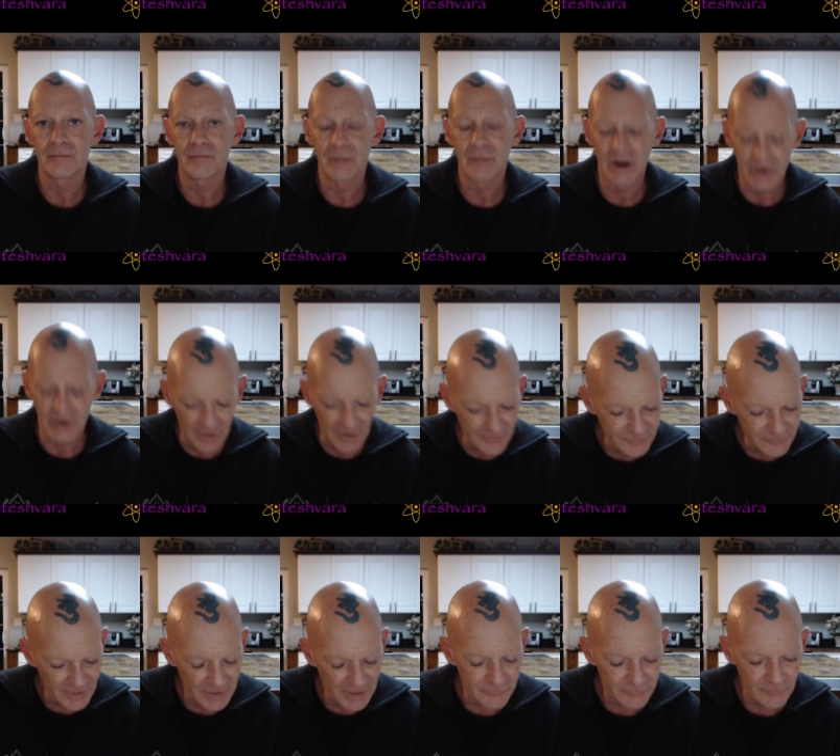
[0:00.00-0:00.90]
a lot of
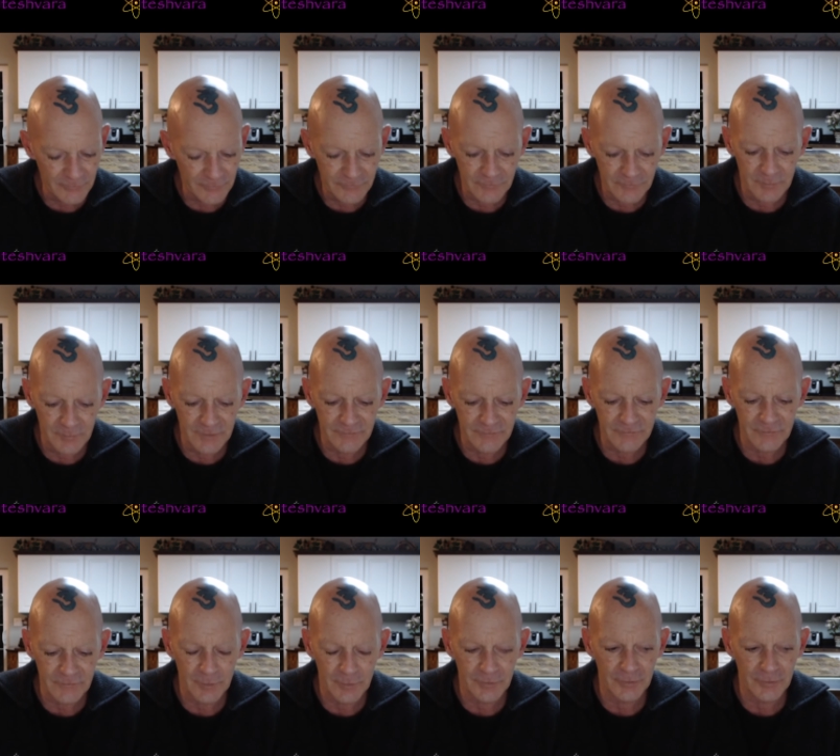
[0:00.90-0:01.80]
times we're too busy
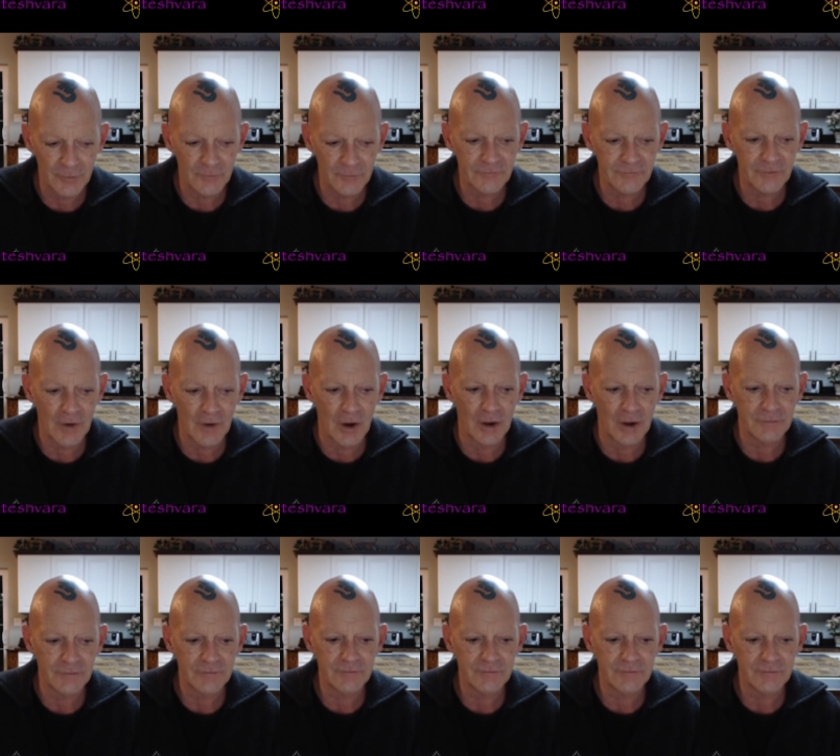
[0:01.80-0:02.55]
with those thoughts.